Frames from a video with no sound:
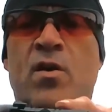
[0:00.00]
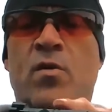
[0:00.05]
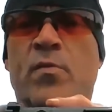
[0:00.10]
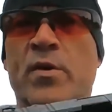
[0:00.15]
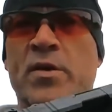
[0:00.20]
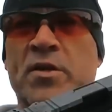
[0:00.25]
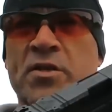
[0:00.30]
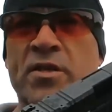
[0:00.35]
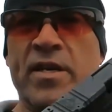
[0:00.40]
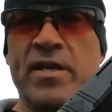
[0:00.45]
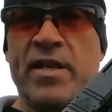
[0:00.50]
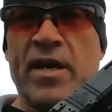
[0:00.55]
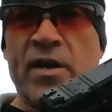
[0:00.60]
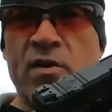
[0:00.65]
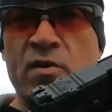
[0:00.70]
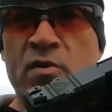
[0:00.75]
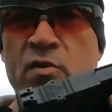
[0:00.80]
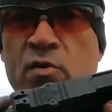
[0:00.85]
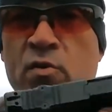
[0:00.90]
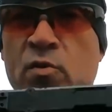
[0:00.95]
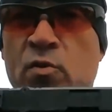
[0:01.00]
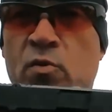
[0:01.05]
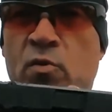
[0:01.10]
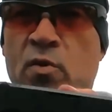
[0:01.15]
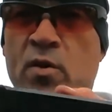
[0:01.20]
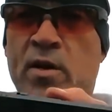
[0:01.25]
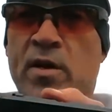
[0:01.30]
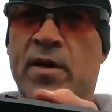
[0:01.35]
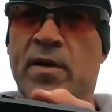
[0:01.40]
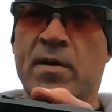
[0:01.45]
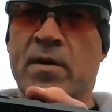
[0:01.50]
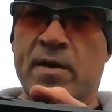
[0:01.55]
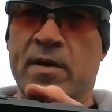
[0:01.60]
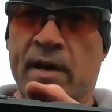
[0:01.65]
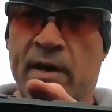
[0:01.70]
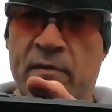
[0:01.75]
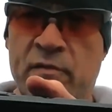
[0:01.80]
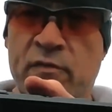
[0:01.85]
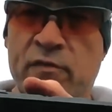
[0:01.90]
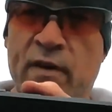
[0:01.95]
We see the new
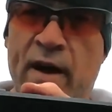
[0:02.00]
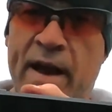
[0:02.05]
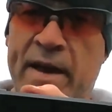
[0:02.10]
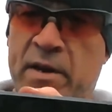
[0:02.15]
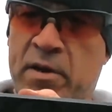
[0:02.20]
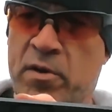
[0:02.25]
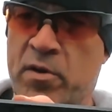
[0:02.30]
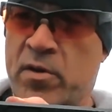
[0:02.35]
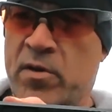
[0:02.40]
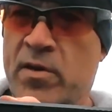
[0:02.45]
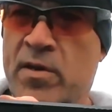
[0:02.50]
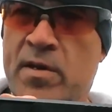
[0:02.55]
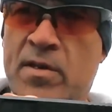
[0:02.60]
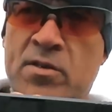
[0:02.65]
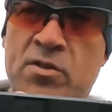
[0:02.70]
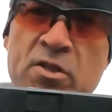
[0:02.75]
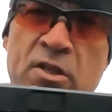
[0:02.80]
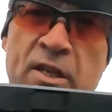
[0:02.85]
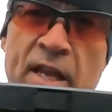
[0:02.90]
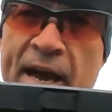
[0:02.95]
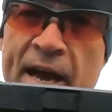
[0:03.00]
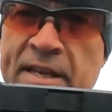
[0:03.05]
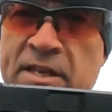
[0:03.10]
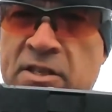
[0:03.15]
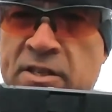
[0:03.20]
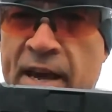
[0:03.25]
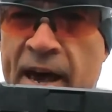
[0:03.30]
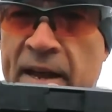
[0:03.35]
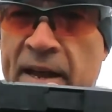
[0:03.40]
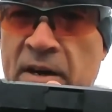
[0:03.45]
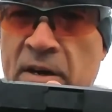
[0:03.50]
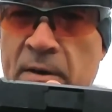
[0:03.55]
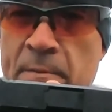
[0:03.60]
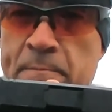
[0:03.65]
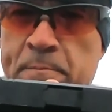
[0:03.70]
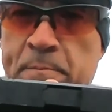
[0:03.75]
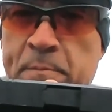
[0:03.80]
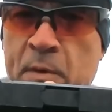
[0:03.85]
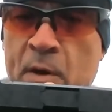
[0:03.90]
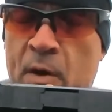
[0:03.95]
Gunfighter slide saddle,
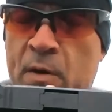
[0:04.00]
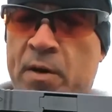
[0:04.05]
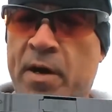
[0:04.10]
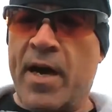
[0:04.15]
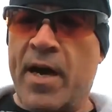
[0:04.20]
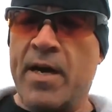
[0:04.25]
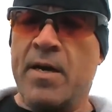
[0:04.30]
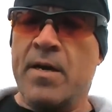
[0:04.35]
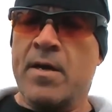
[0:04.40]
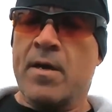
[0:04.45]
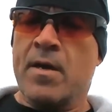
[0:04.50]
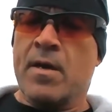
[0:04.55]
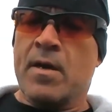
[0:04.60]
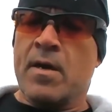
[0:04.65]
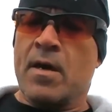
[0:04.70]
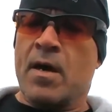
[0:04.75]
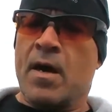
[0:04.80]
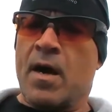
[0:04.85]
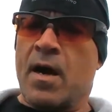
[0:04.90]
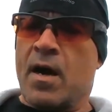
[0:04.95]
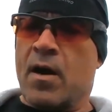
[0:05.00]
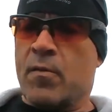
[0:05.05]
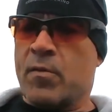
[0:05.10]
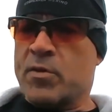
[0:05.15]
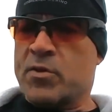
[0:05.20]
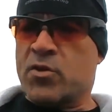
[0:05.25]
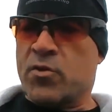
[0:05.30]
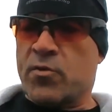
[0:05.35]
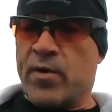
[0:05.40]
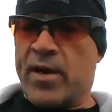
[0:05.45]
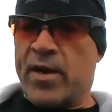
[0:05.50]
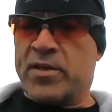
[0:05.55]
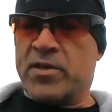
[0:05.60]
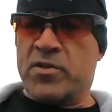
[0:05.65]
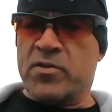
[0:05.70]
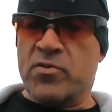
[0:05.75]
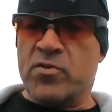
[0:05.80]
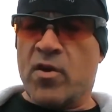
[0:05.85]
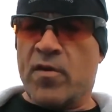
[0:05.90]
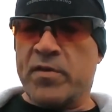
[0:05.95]
okay, with
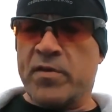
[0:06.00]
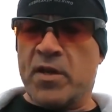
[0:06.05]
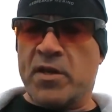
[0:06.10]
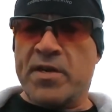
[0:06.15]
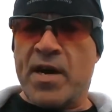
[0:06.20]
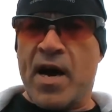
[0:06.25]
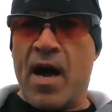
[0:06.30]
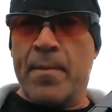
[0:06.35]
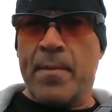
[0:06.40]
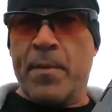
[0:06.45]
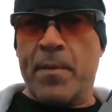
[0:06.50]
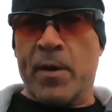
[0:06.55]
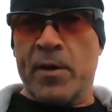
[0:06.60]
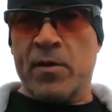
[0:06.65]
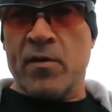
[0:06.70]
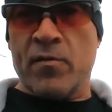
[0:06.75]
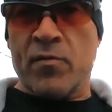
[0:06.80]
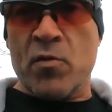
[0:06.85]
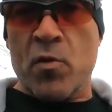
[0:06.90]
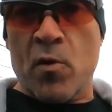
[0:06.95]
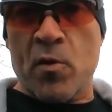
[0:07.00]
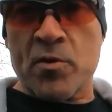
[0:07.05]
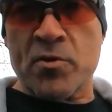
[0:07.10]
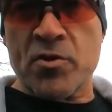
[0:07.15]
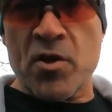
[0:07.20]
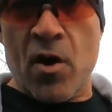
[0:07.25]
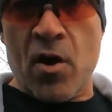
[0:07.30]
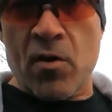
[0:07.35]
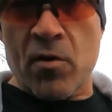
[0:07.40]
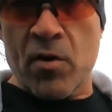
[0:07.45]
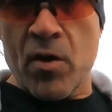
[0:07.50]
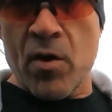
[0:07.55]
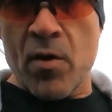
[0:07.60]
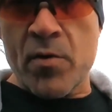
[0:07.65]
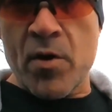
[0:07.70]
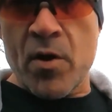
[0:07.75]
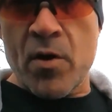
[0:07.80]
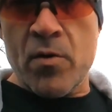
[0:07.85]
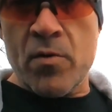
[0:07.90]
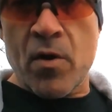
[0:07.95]
serrations over the top, and of course our
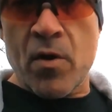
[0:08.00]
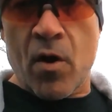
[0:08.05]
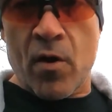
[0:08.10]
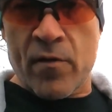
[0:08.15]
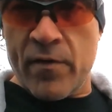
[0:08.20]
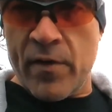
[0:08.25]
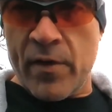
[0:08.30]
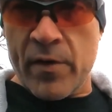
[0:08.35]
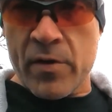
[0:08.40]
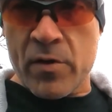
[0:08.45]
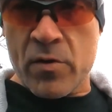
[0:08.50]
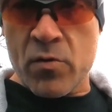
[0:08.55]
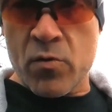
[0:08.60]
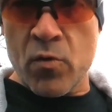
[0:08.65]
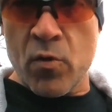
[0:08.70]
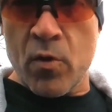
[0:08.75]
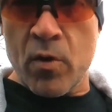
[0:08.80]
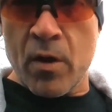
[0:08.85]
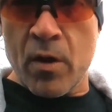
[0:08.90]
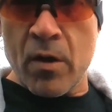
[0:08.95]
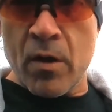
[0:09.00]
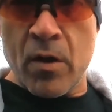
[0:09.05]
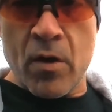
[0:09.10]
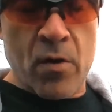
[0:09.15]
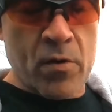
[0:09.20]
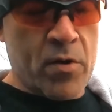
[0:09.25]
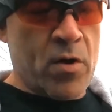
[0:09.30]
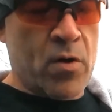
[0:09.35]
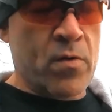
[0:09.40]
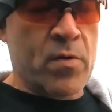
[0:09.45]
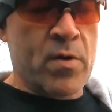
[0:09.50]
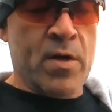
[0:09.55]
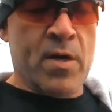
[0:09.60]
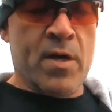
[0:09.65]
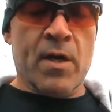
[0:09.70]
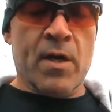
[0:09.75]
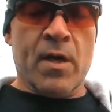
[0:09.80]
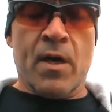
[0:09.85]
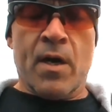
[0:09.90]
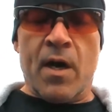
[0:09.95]
logo, our very cool logo.
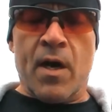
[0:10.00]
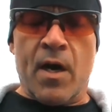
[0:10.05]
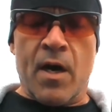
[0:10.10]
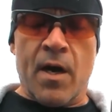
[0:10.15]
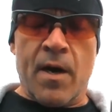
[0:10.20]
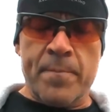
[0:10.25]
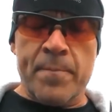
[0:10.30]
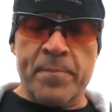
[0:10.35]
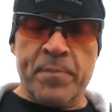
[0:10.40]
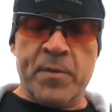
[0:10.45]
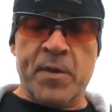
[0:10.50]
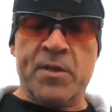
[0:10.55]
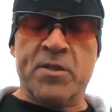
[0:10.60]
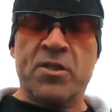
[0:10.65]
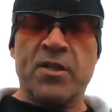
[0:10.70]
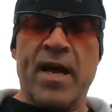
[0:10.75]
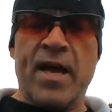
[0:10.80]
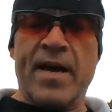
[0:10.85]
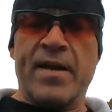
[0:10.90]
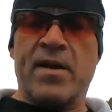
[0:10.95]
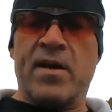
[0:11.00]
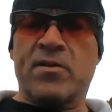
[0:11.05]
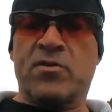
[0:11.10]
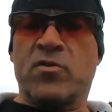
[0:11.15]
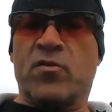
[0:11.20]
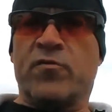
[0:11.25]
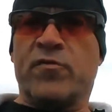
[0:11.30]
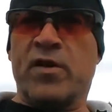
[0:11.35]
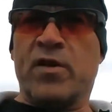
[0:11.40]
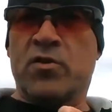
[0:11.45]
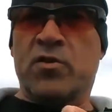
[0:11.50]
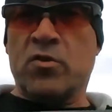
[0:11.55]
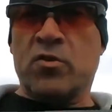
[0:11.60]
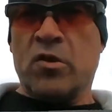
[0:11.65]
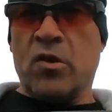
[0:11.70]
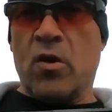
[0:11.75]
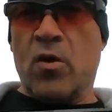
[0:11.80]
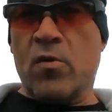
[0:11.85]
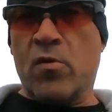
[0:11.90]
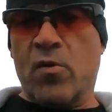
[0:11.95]
The slide also features
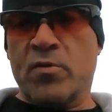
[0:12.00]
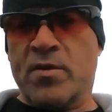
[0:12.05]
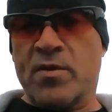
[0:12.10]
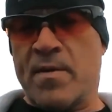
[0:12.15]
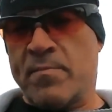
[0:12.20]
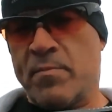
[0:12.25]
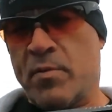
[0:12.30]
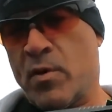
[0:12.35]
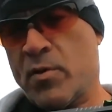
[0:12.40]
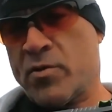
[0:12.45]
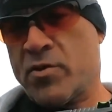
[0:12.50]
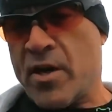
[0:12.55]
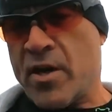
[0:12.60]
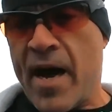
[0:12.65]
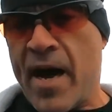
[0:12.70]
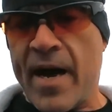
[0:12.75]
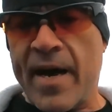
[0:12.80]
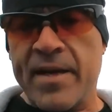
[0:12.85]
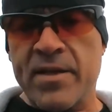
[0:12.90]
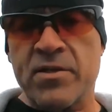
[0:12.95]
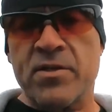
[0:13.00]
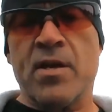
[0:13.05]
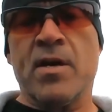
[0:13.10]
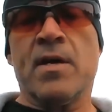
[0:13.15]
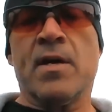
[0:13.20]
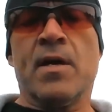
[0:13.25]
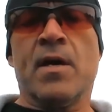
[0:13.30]
logos on both sides.